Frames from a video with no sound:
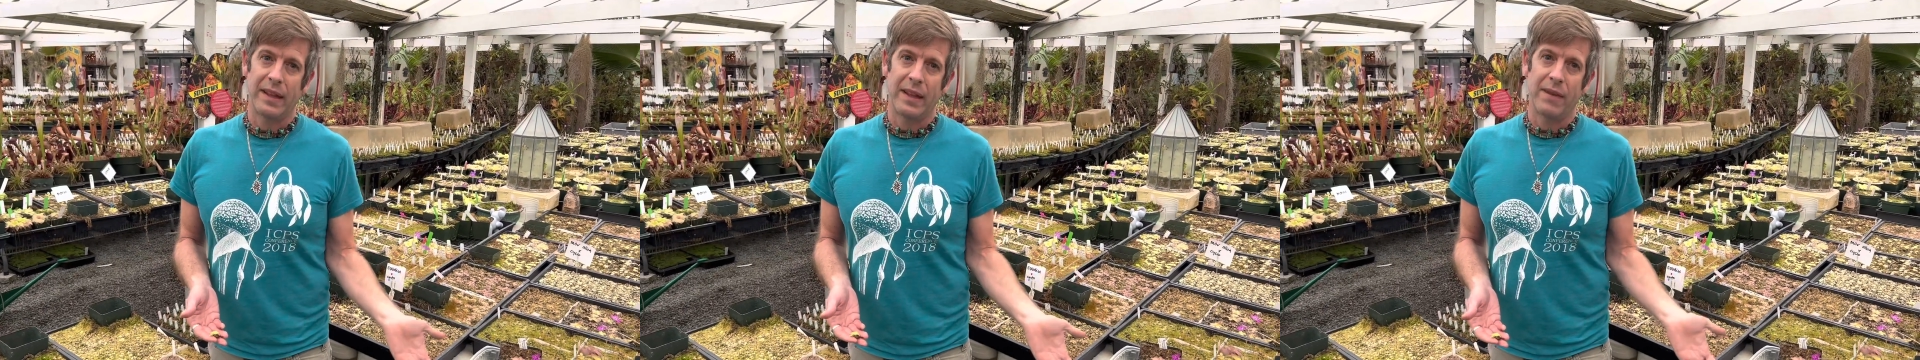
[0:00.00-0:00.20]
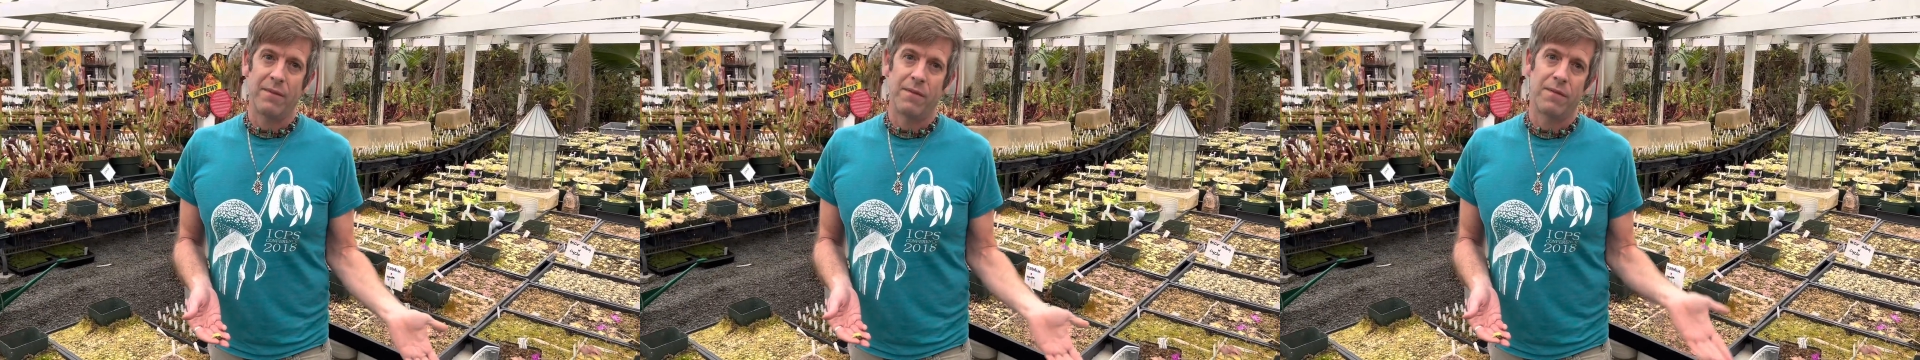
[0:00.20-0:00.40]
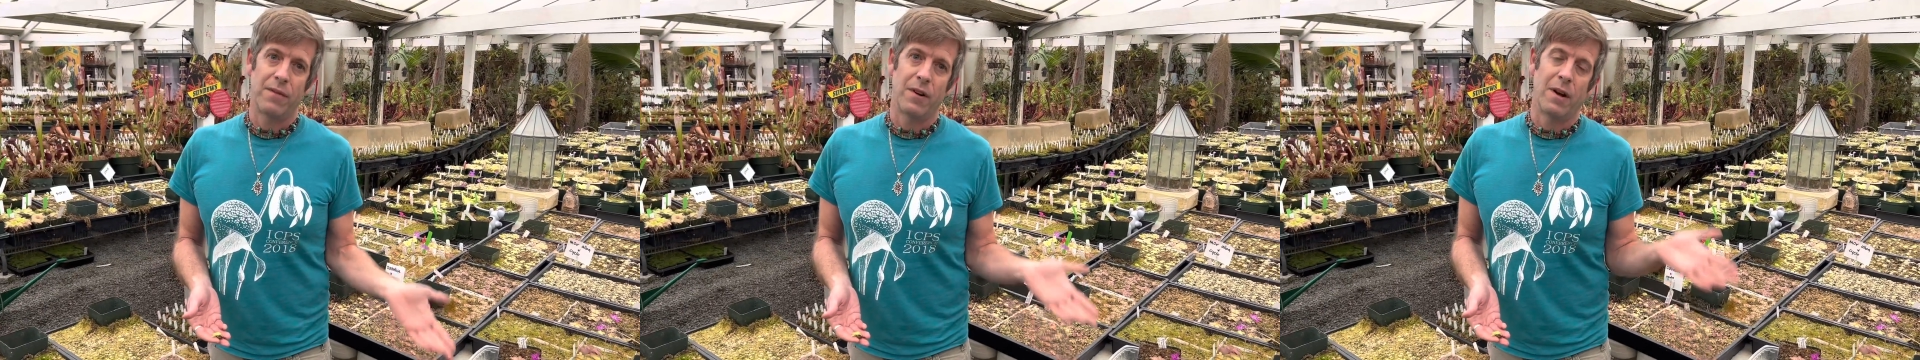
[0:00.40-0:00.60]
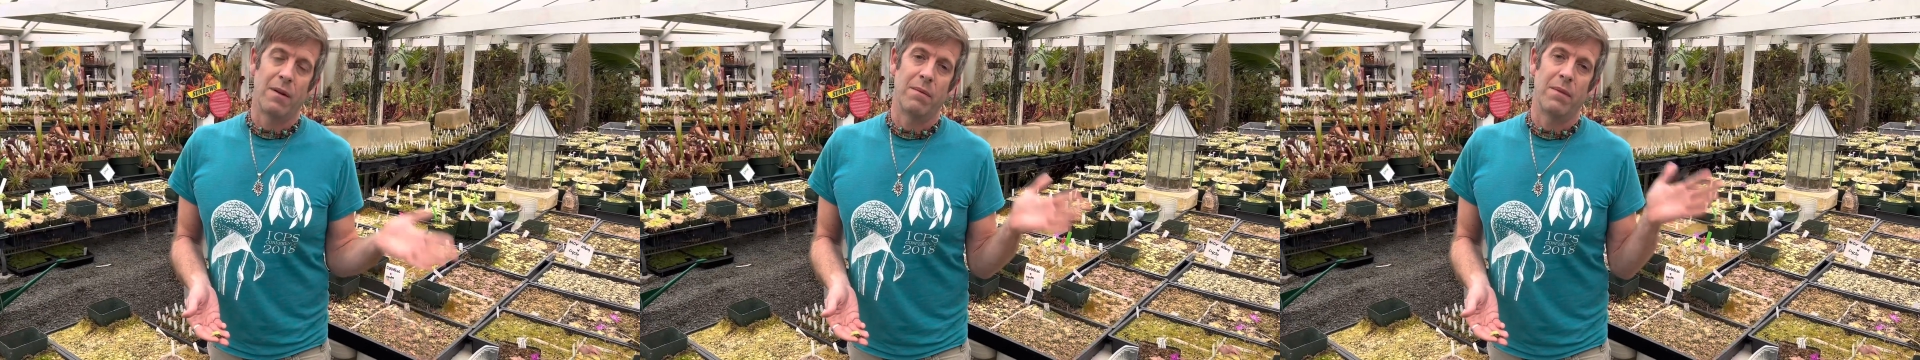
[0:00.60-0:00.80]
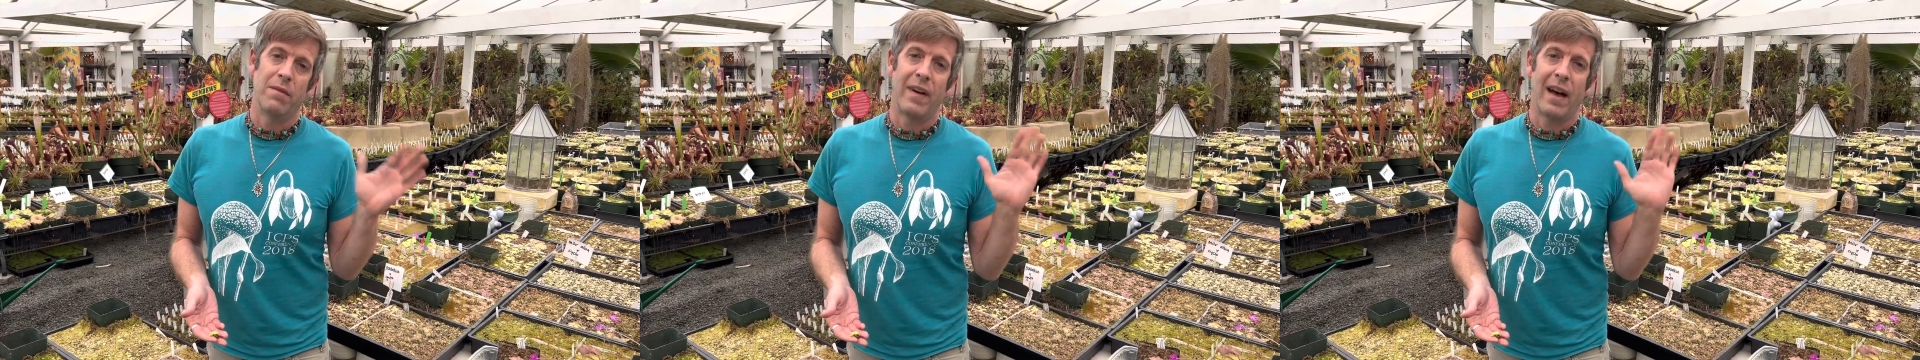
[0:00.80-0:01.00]
them
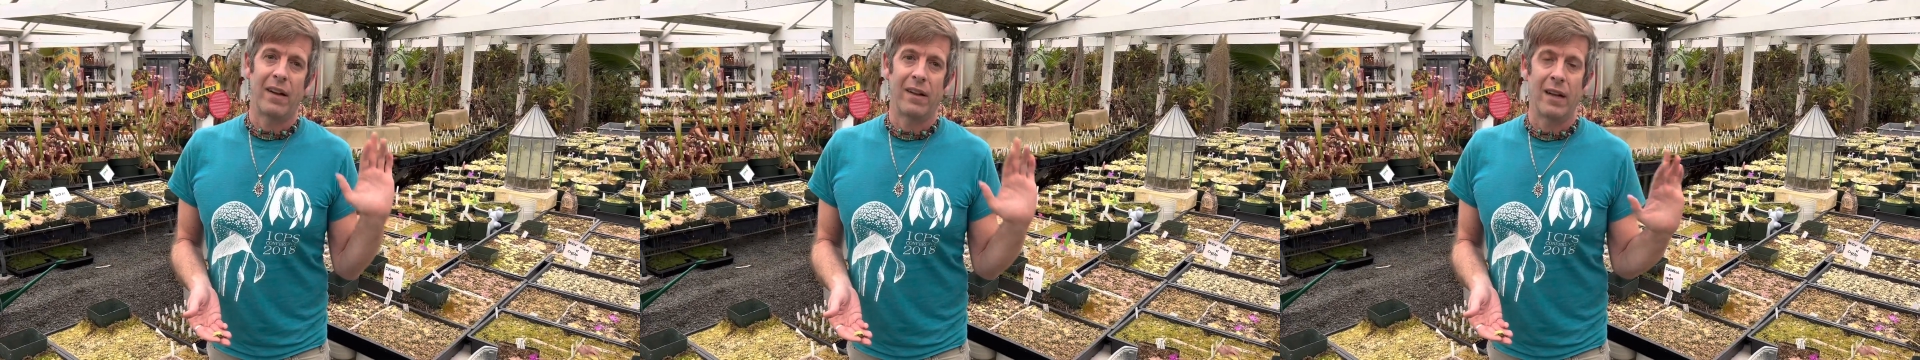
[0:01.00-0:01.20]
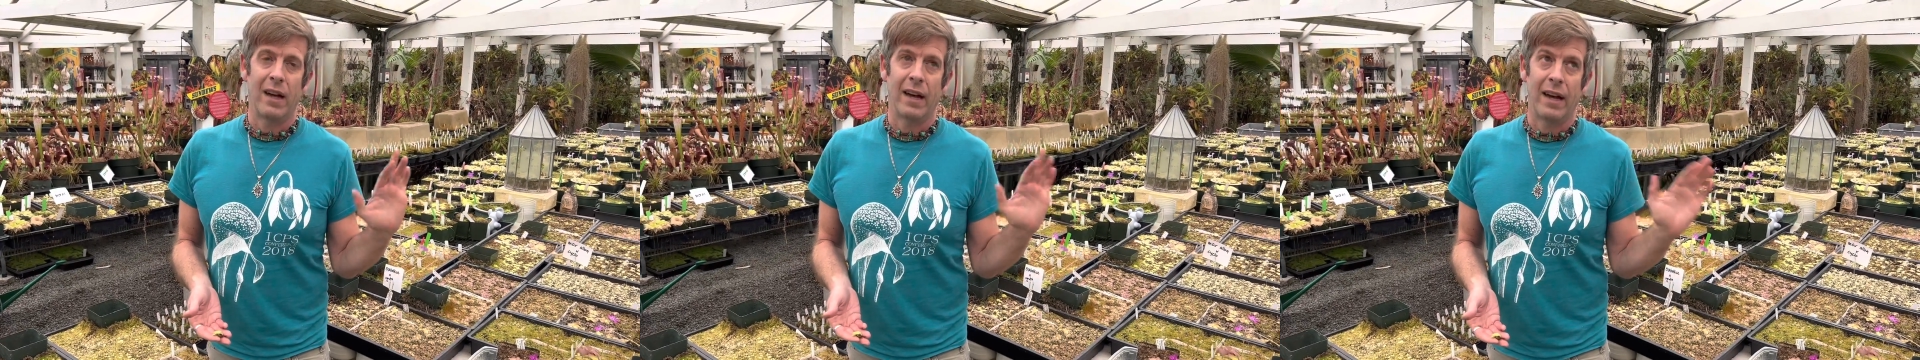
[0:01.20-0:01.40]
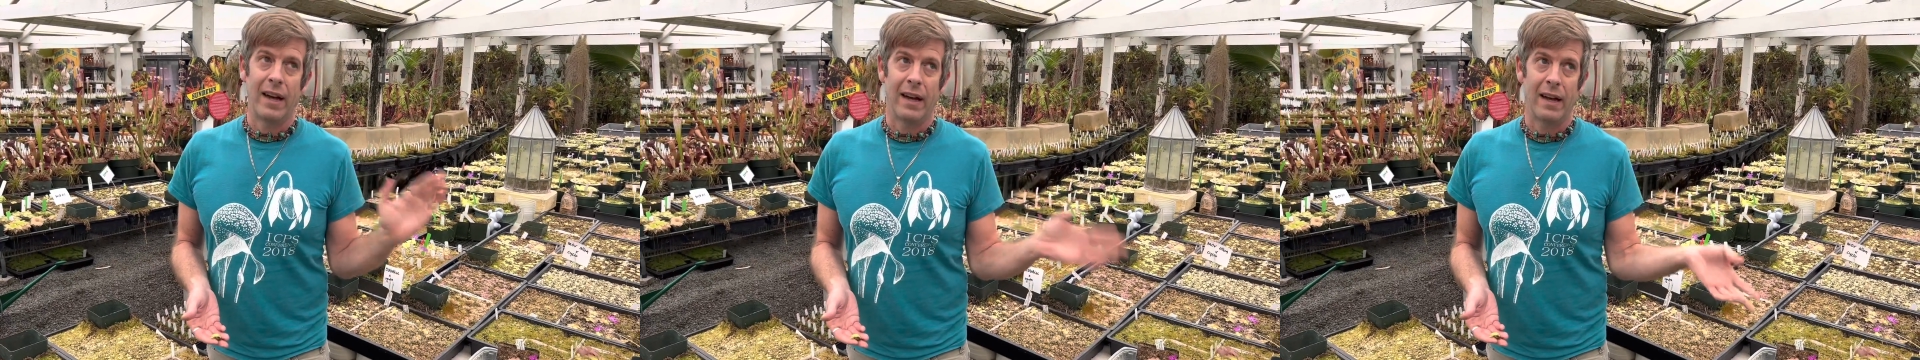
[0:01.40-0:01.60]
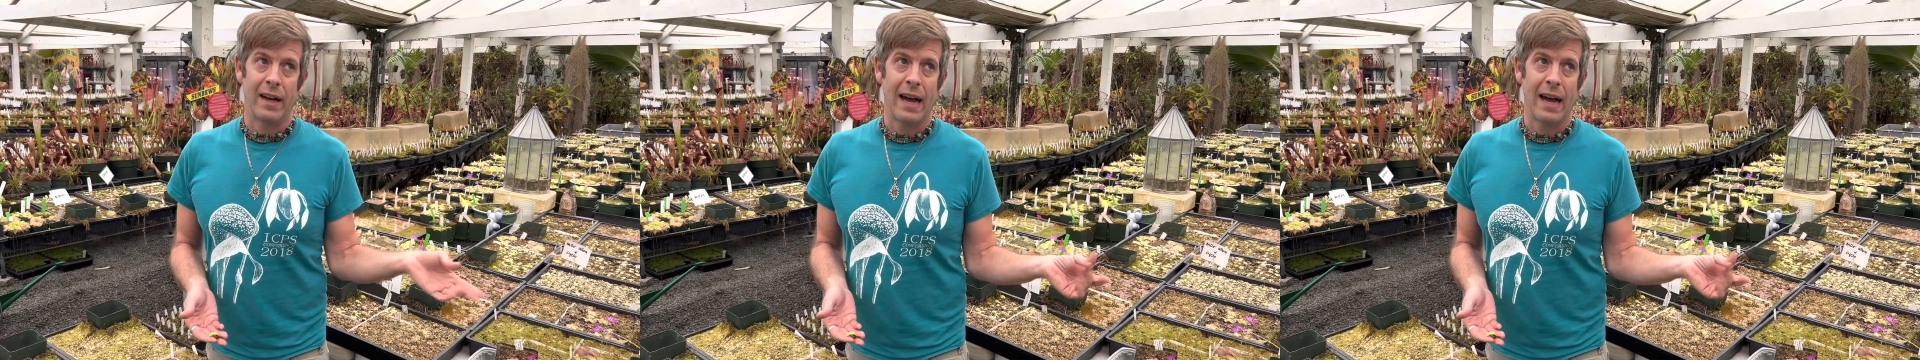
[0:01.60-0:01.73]
from val uh,